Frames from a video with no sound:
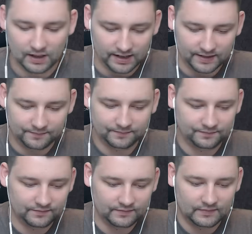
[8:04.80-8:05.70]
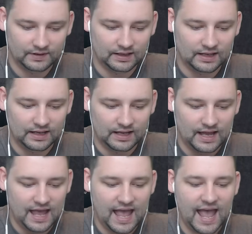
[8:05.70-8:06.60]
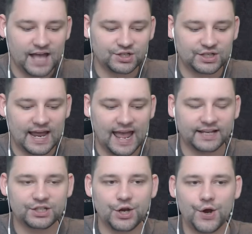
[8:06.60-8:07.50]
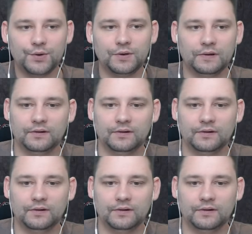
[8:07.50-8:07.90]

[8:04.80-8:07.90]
got it. Hashtags, dude.